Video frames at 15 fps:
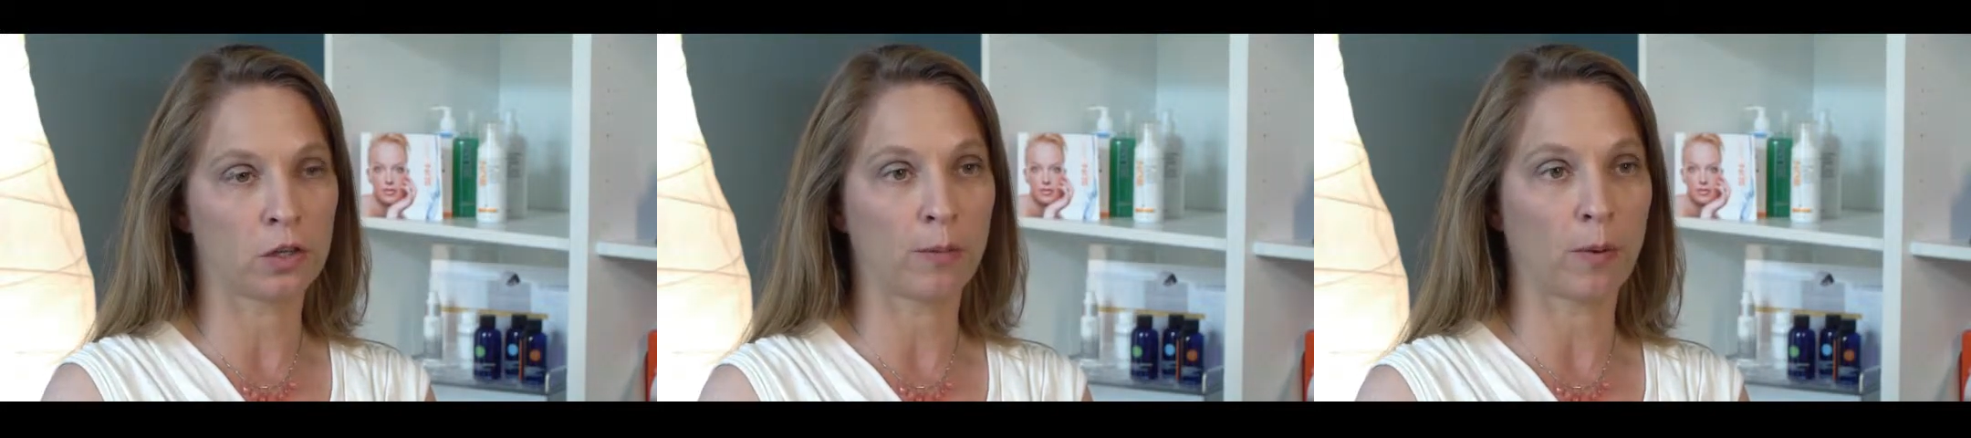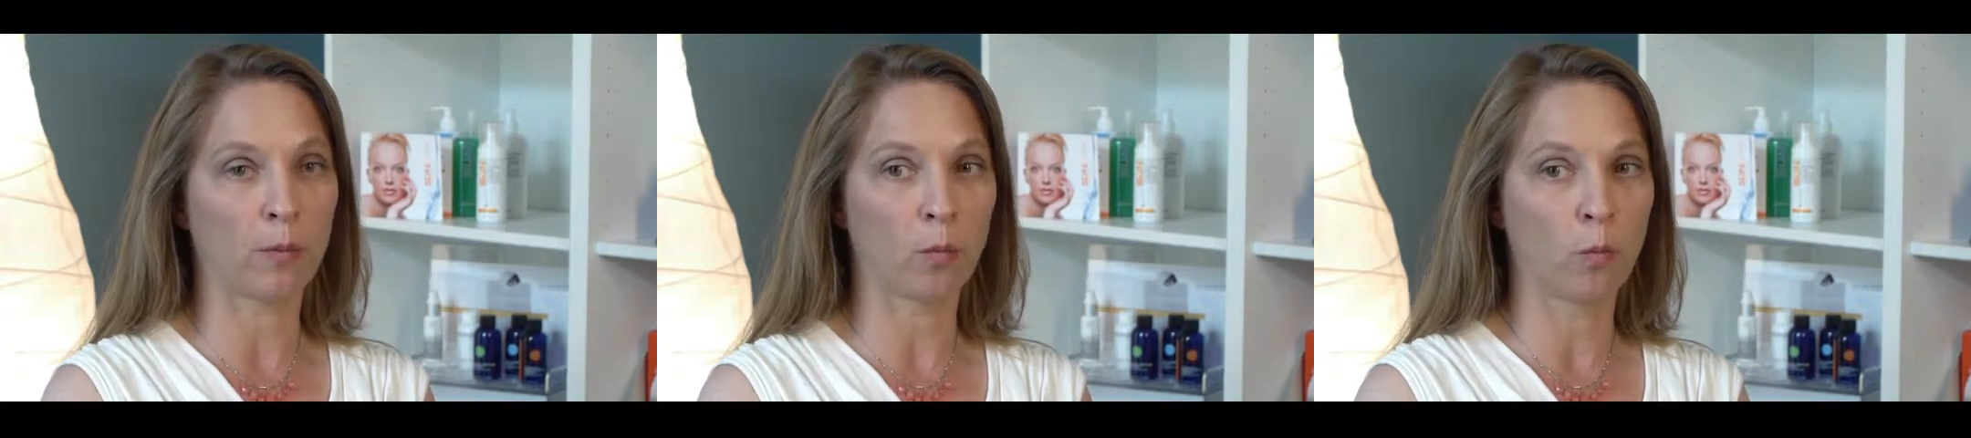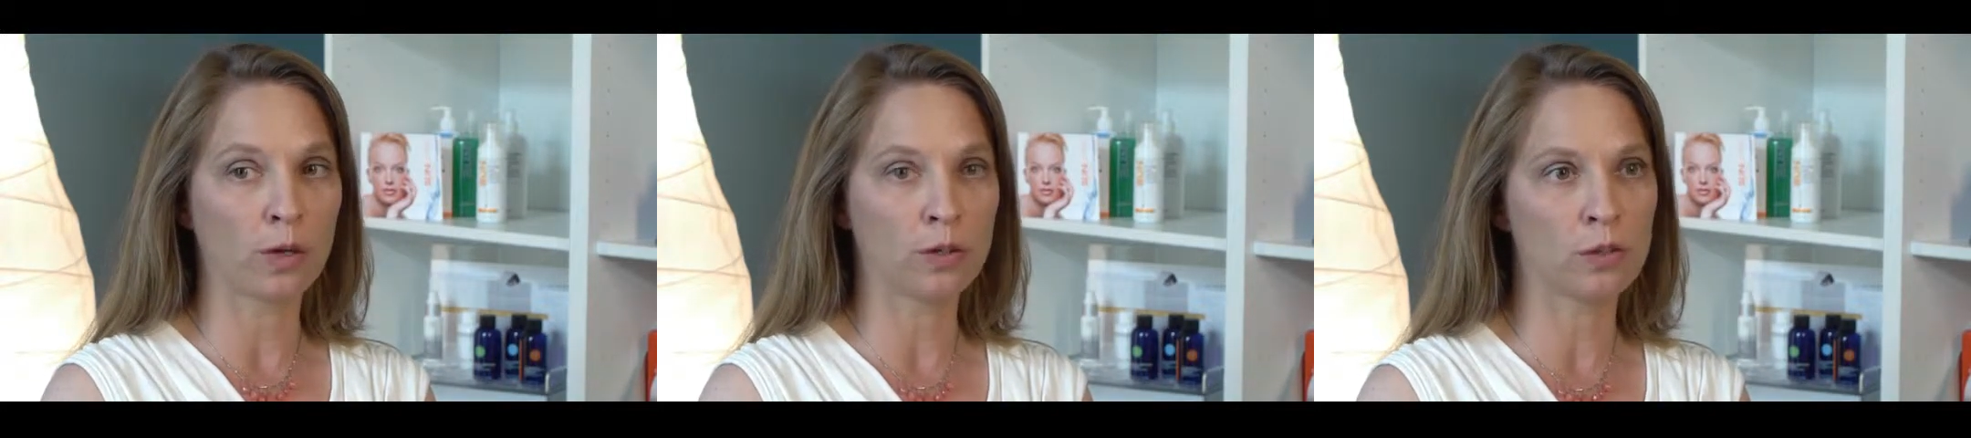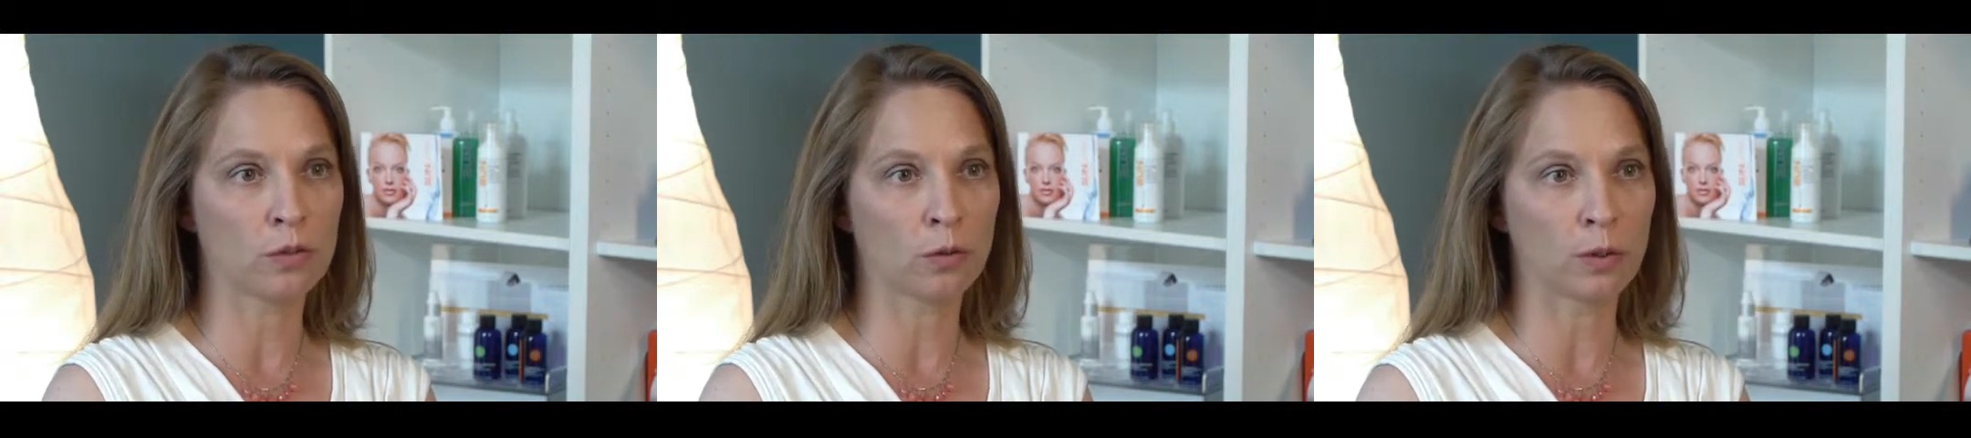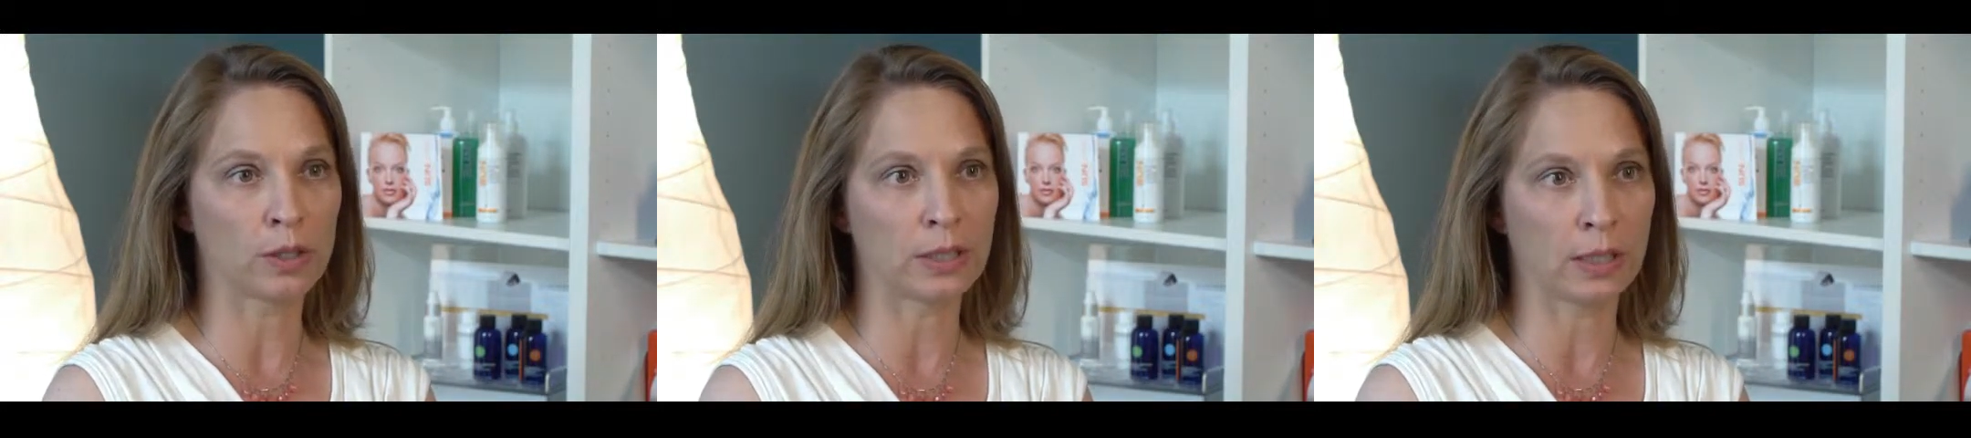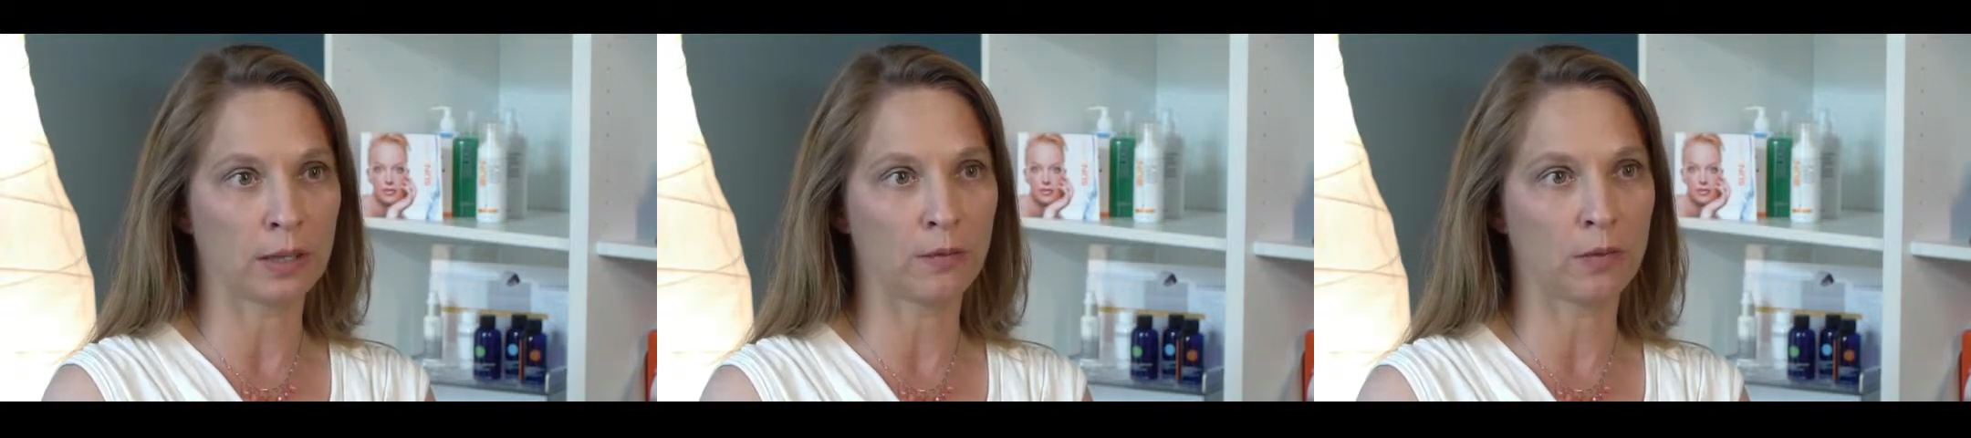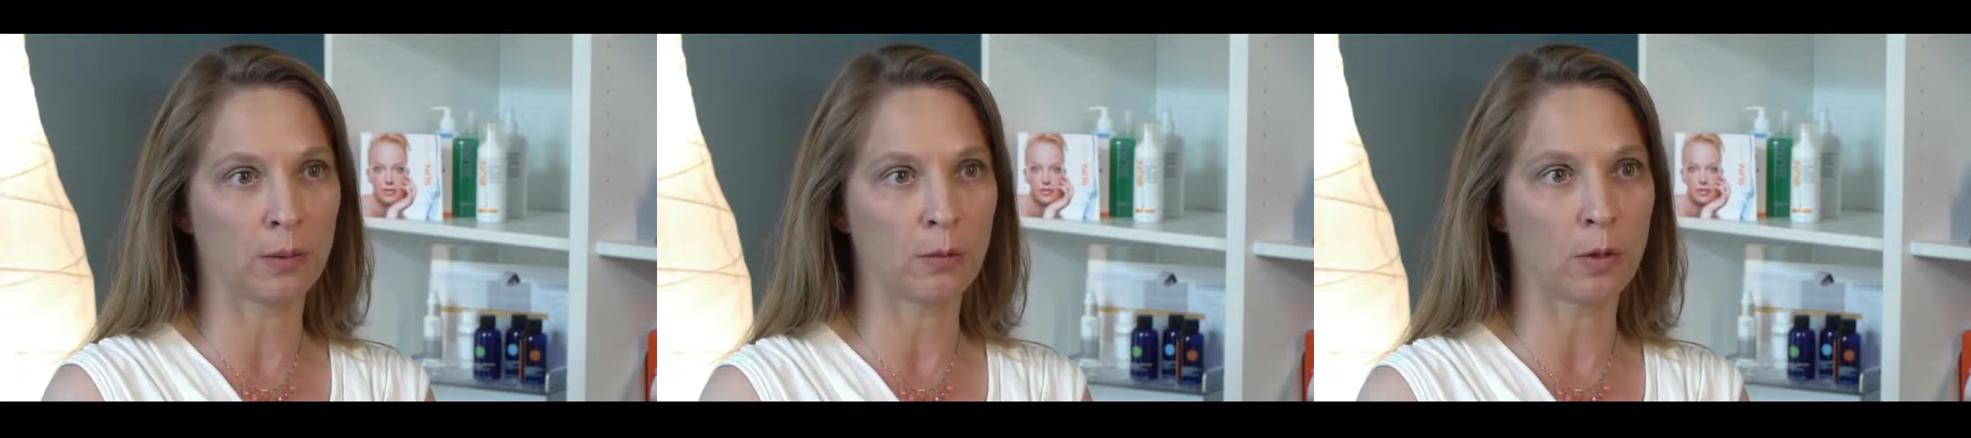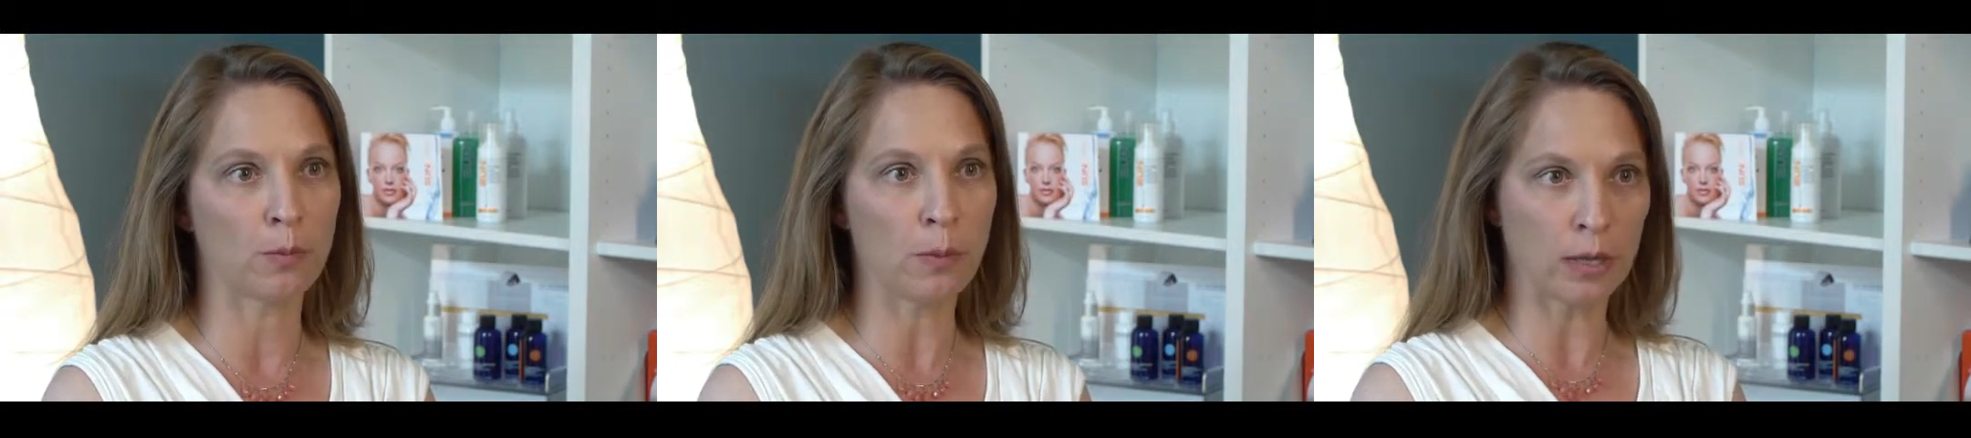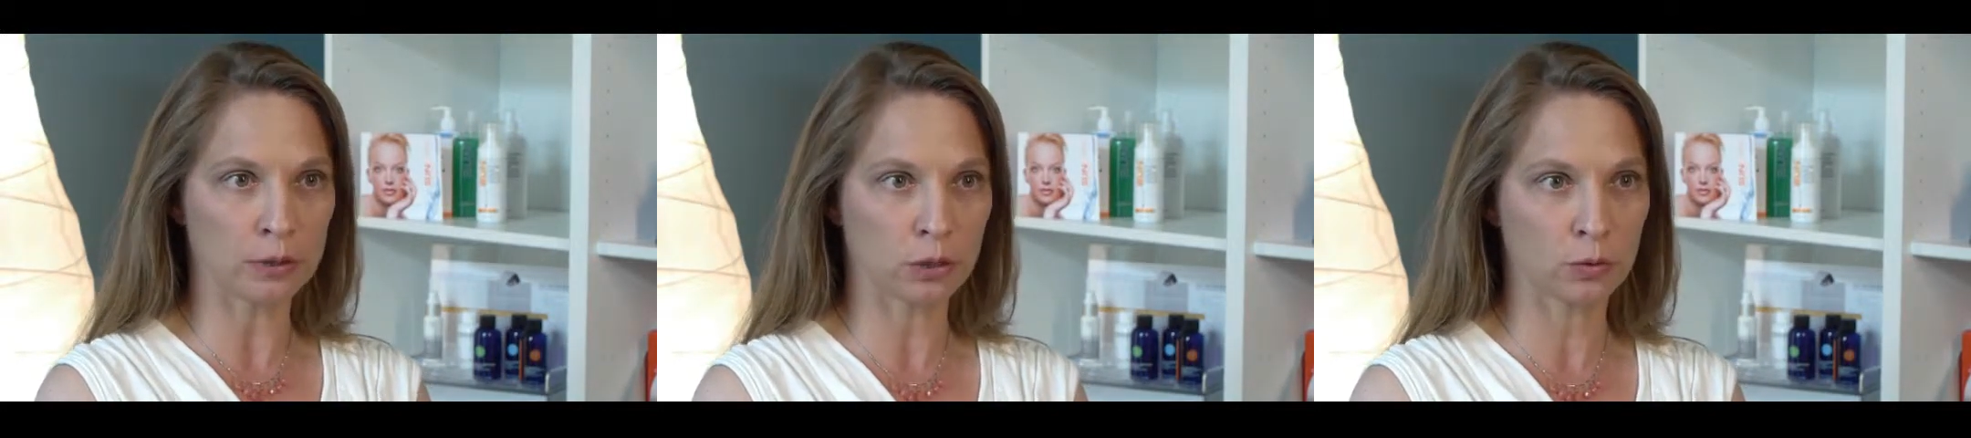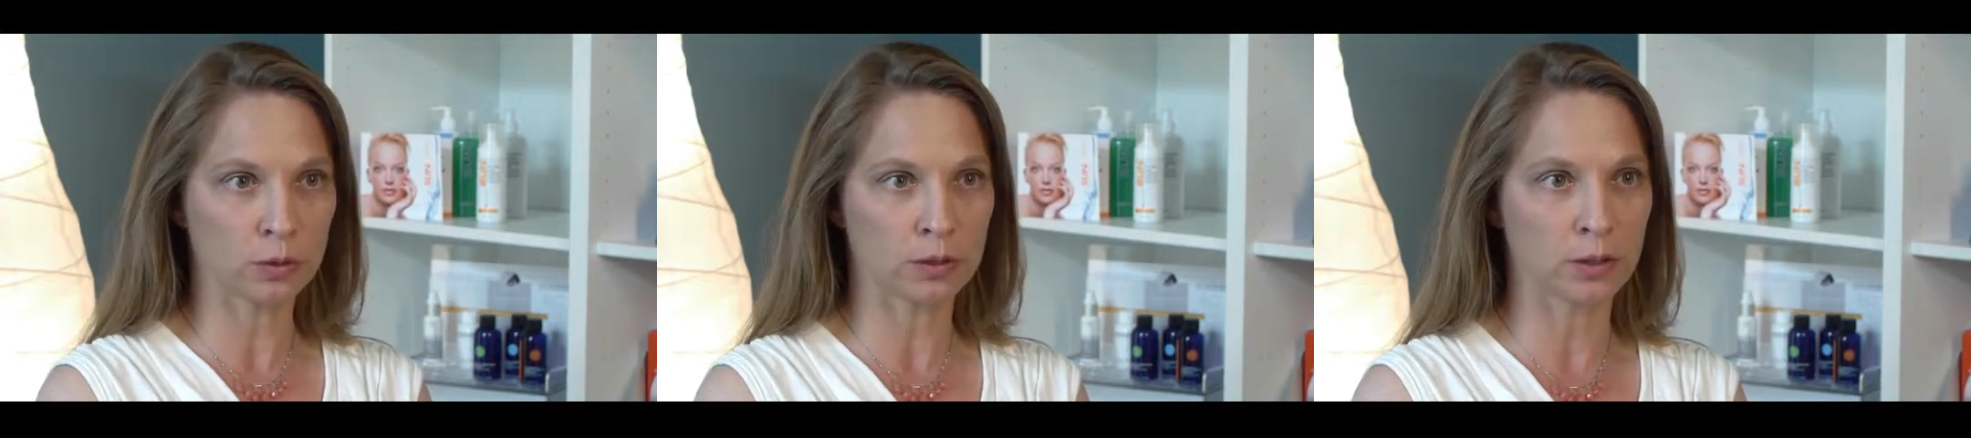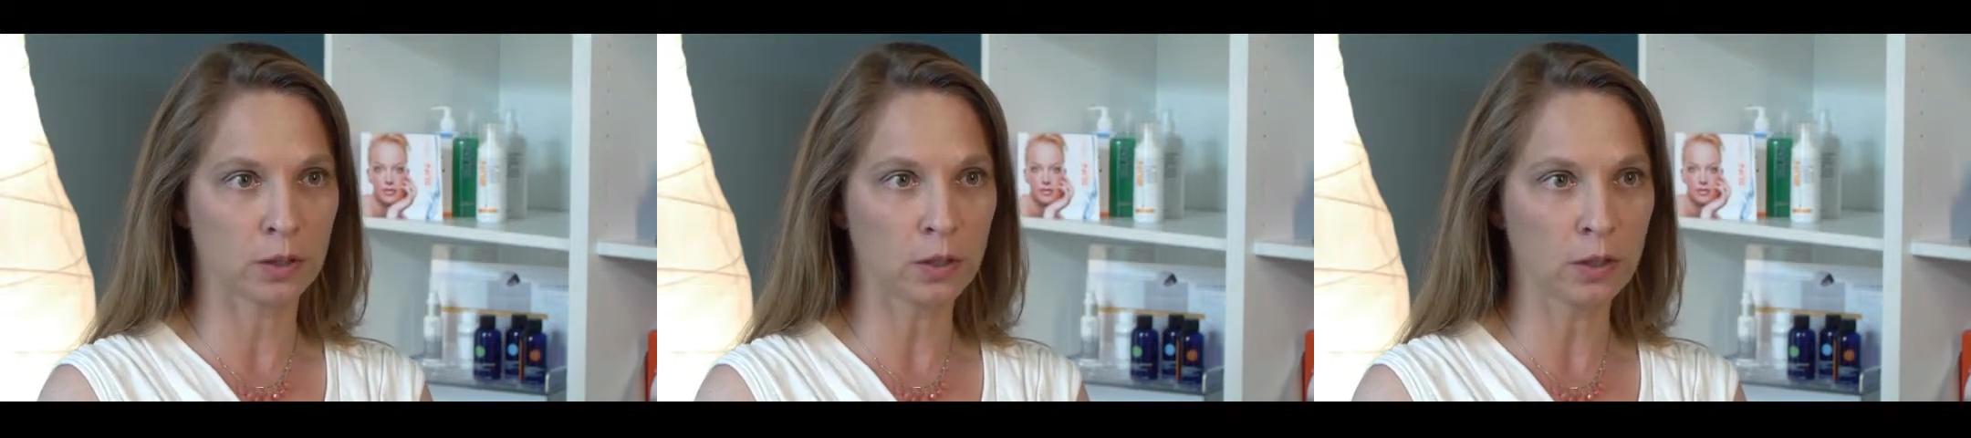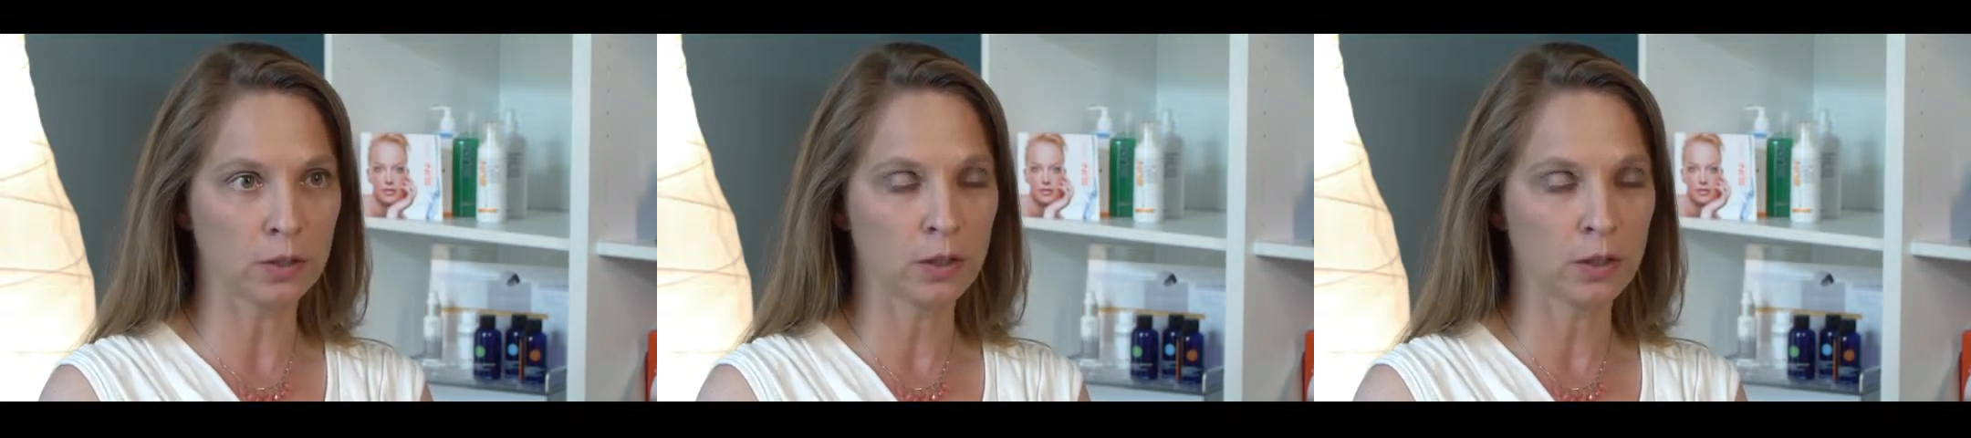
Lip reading: which is going to give them the best result